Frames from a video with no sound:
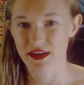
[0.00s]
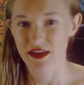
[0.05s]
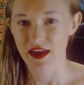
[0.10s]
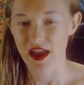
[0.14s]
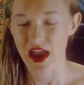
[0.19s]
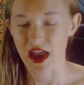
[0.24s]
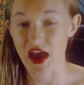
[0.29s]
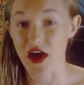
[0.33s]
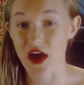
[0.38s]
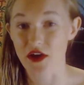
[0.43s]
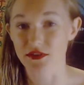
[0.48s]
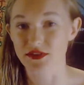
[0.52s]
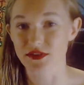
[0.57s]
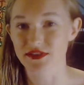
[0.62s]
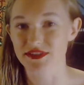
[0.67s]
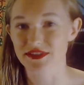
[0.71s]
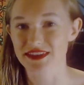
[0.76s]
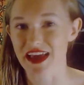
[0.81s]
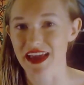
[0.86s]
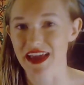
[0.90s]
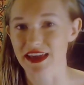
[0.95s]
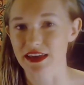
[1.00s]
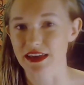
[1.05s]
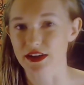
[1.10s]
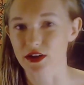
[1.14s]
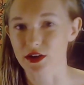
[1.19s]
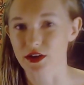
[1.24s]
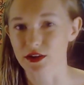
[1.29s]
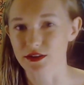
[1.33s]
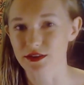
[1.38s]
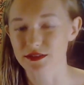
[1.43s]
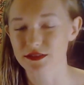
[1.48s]
how you take it
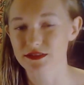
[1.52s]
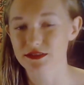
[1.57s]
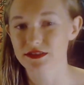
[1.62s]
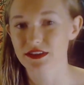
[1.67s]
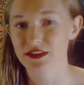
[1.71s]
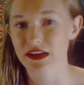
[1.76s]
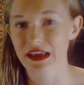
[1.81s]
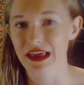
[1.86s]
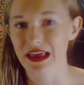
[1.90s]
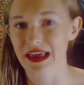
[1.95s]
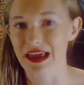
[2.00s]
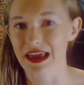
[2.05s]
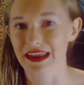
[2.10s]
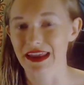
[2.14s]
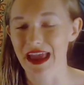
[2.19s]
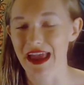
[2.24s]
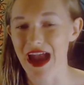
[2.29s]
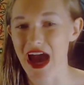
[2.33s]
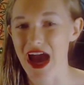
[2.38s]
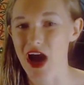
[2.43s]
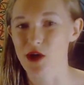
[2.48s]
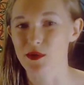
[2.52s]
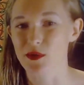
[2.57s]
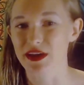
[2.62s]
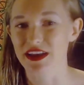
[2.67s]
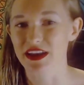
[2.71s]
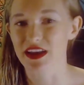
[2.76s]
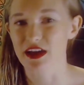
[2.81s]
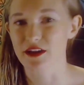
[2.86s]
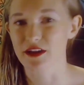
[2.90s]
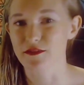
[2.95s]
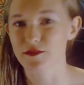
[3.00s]
on, and how it
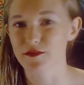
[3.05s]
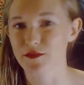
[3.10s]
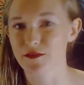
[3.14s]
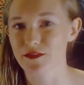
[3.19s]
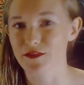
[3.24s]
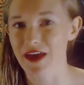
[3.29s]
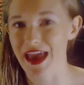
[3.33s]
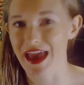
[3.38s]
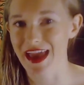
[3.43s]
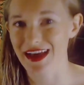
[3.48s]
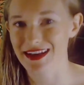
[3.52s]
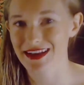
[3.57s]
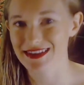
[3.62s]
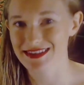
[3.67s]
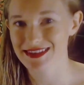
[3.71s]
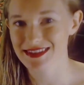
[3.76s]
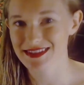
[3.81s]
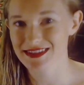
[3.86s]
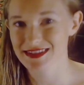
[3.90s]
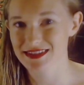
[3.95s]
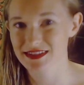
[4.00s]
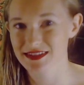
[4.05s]
affects